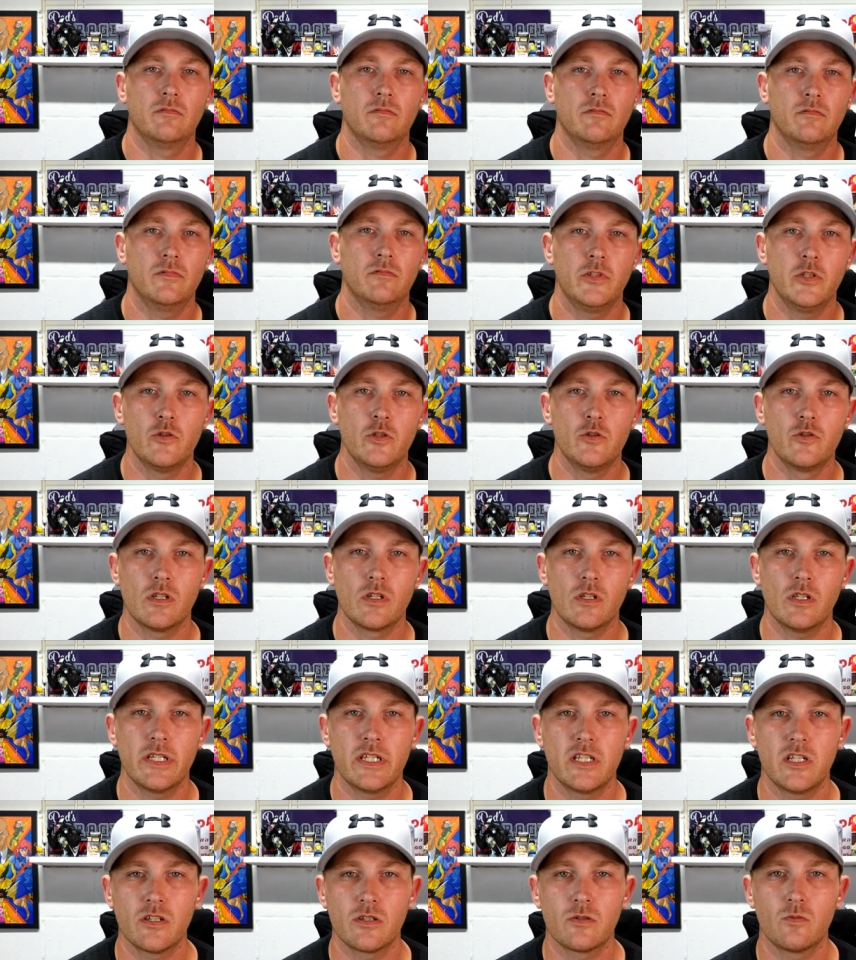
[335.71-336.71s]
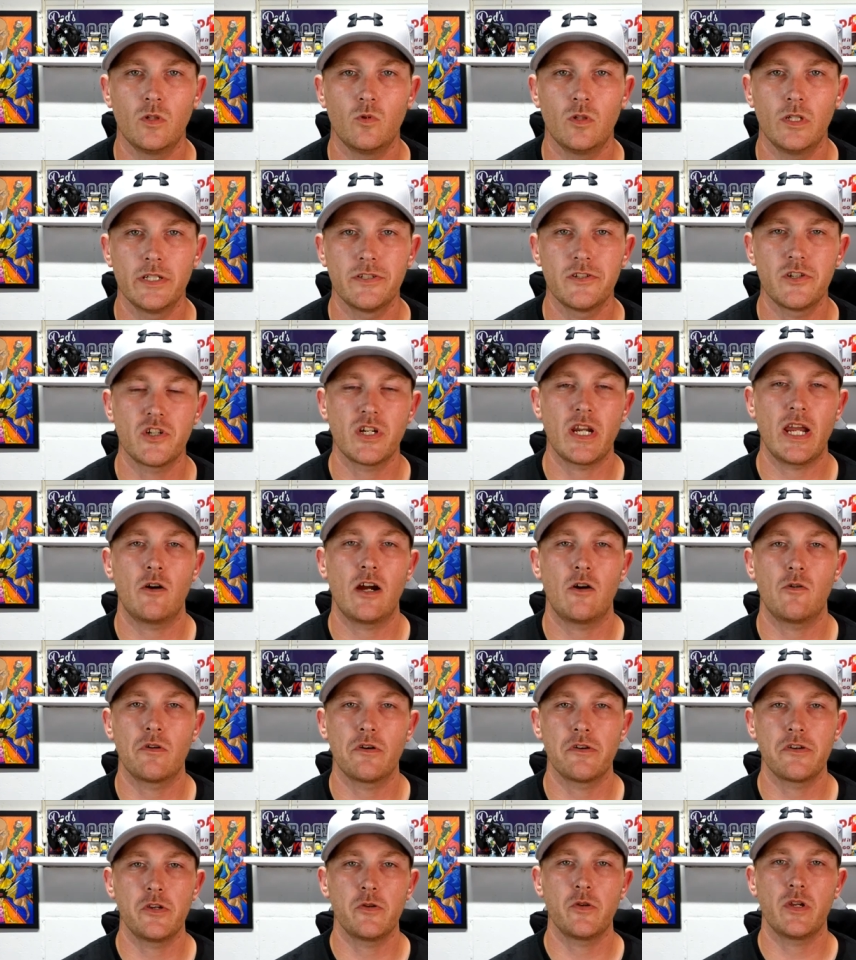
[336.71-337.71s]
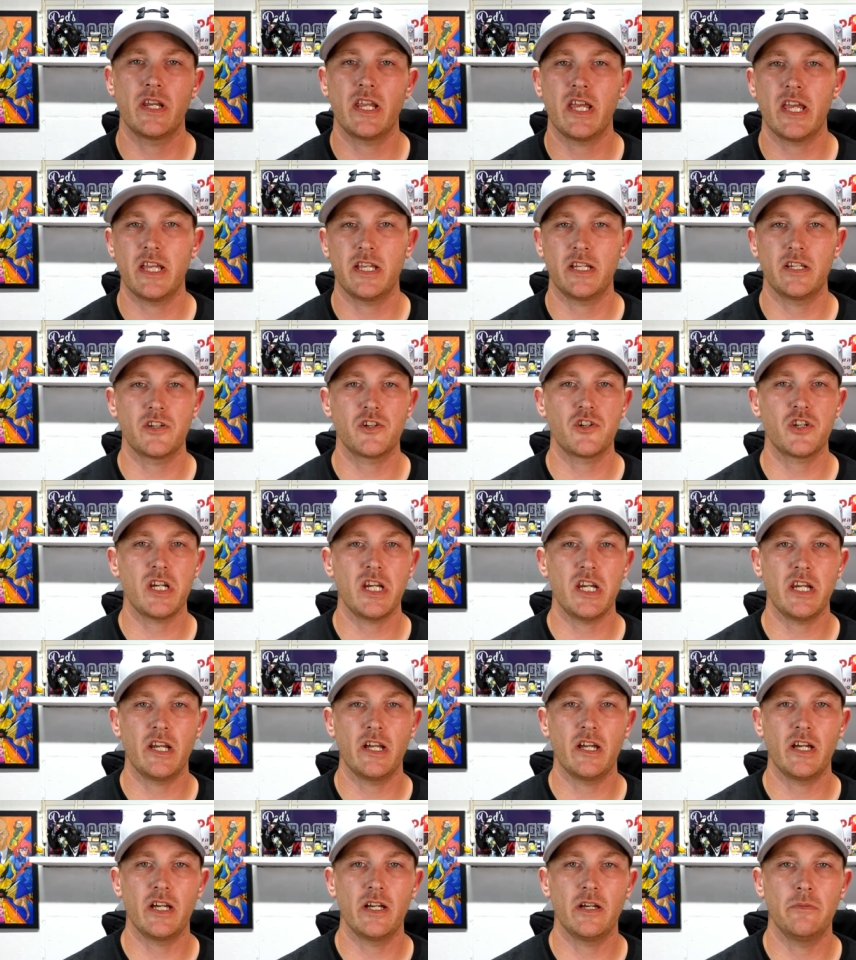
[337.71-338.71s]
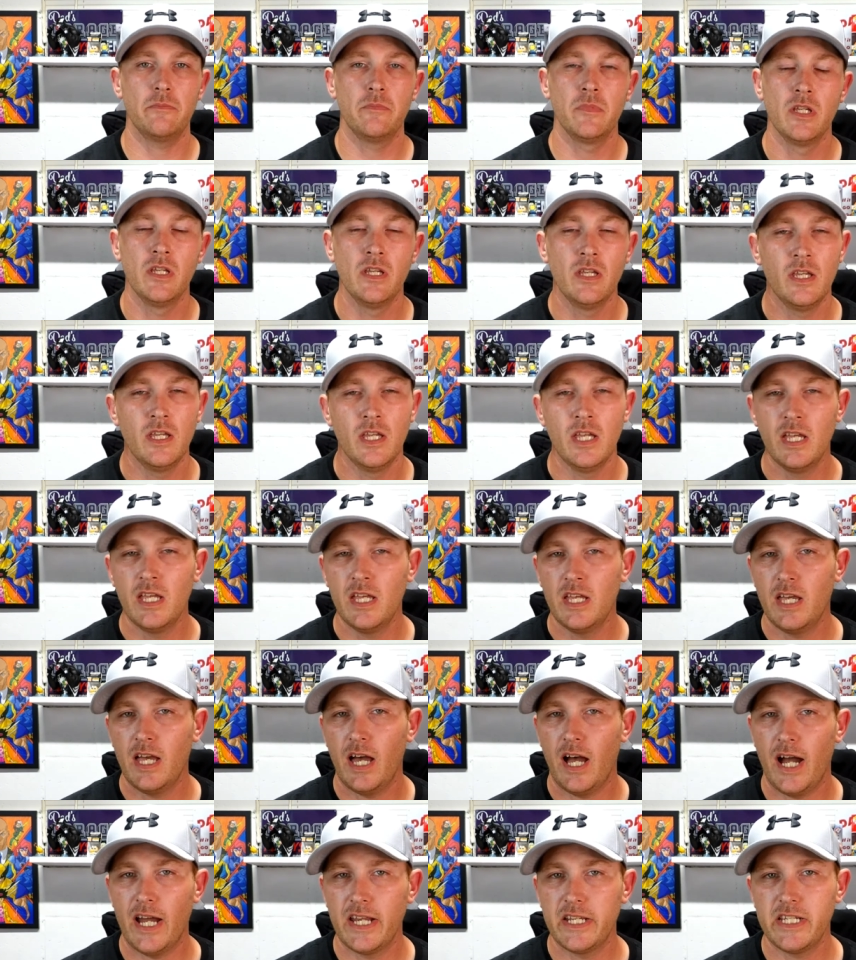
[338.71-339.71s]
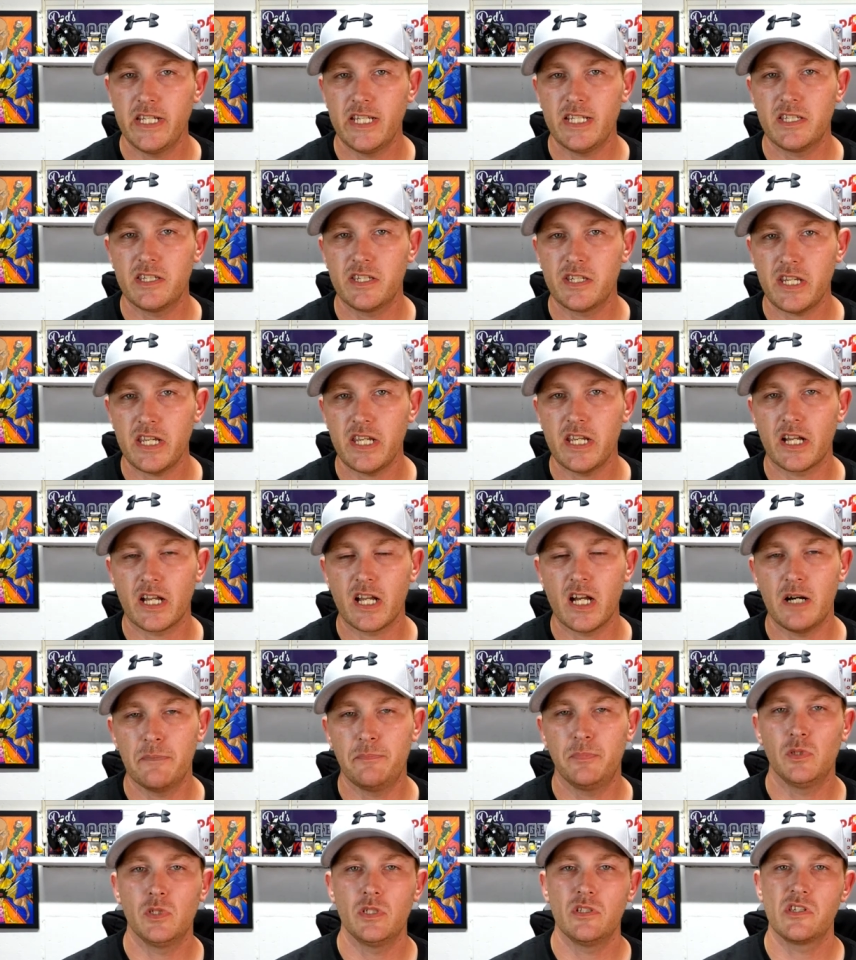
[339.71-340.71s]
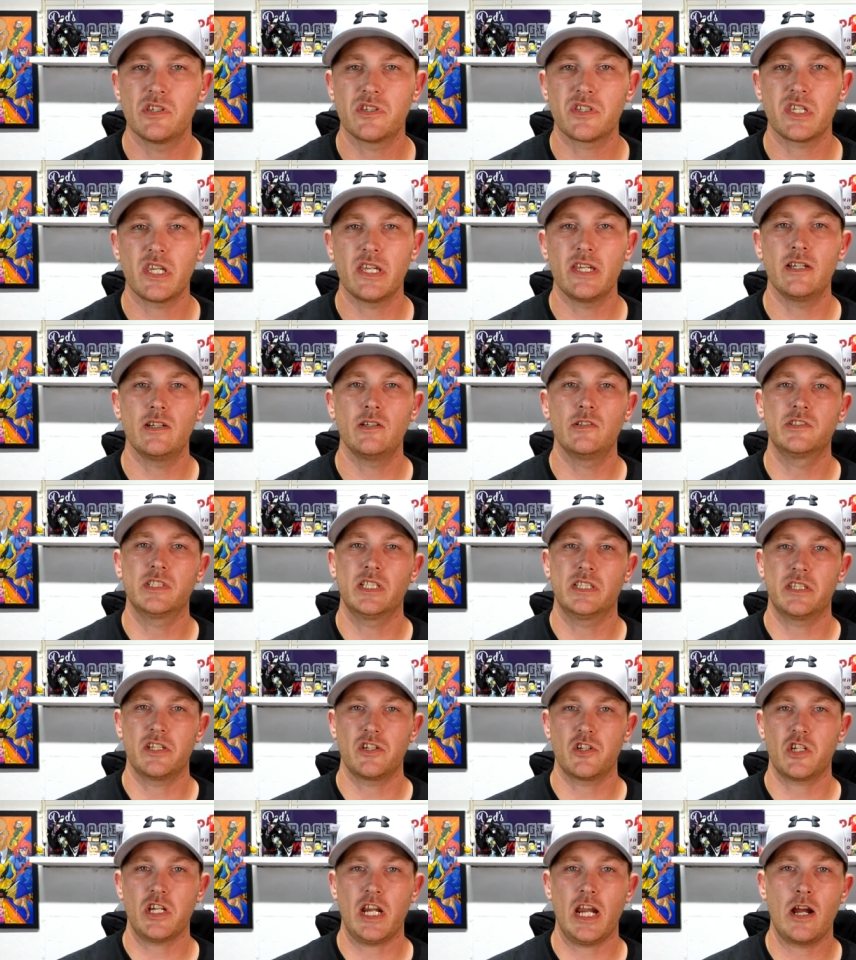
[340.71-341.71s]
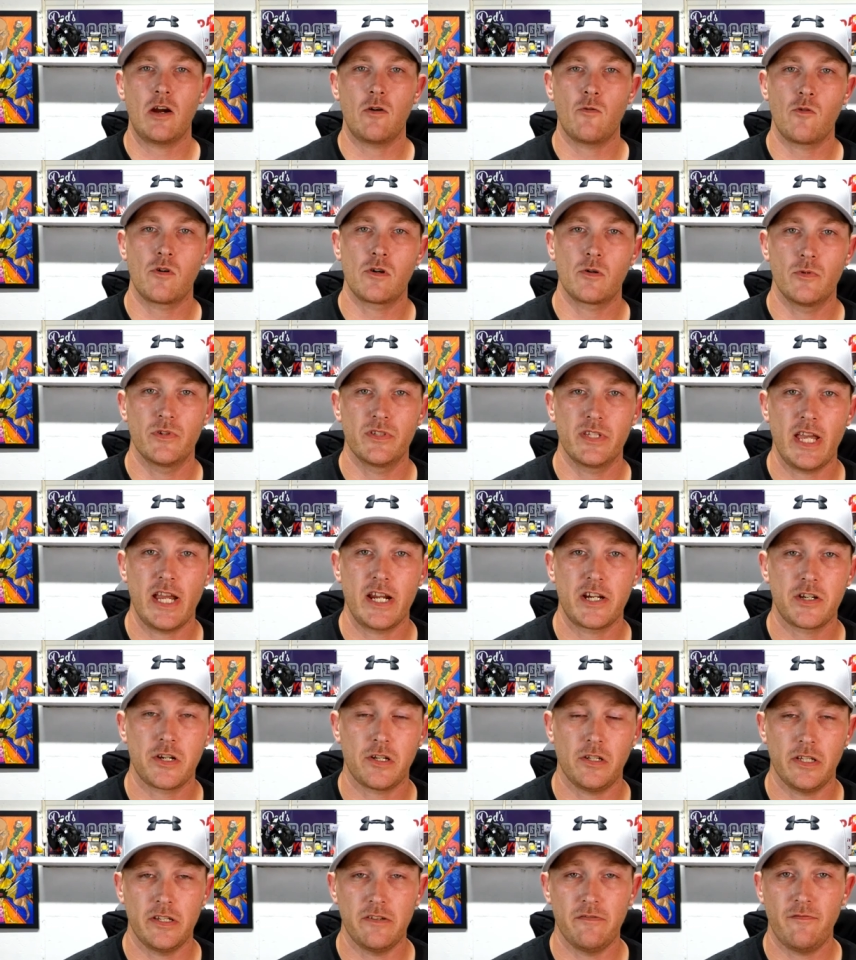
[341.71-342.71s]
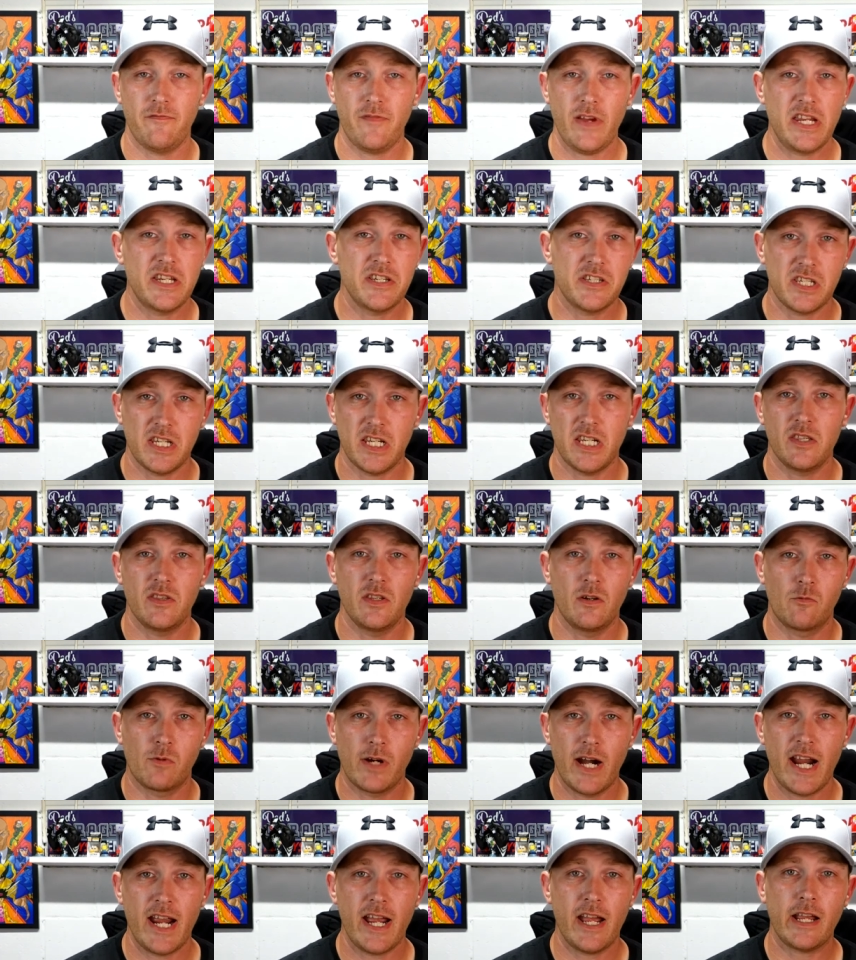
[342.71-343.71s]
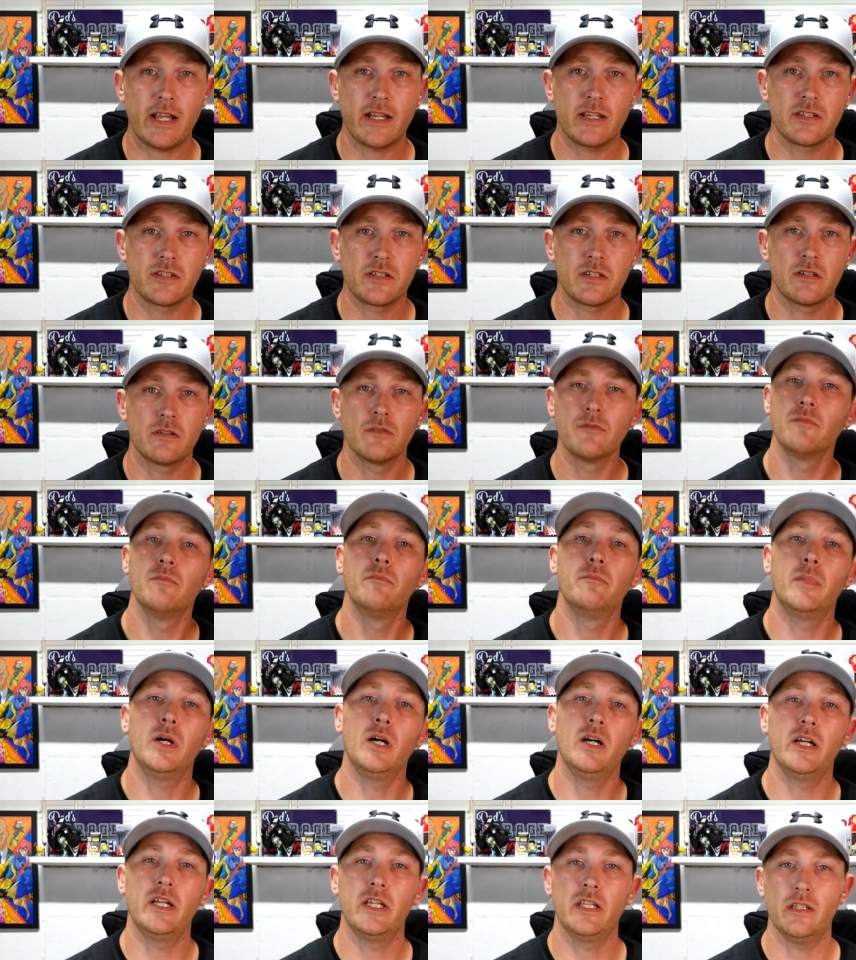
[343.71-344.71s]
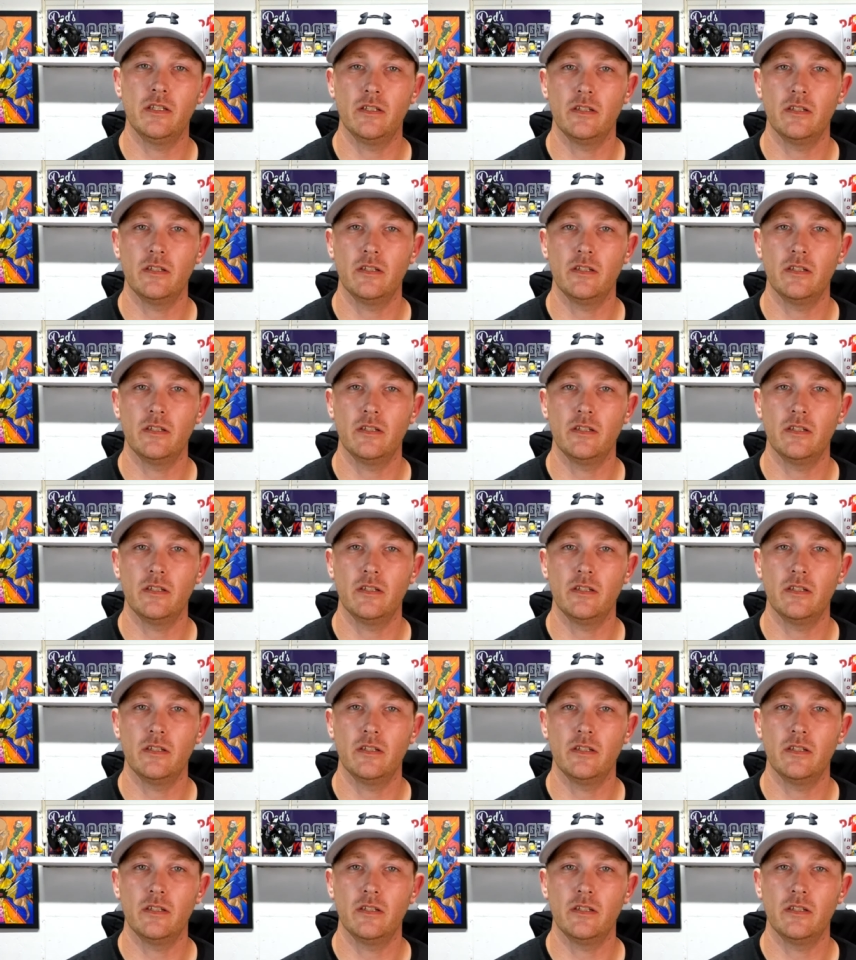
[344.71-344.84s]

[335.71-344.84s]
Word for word: usually just one shower. You could hang a sheet up. I did see a couple of the cells that the shower was actually facing the racks, but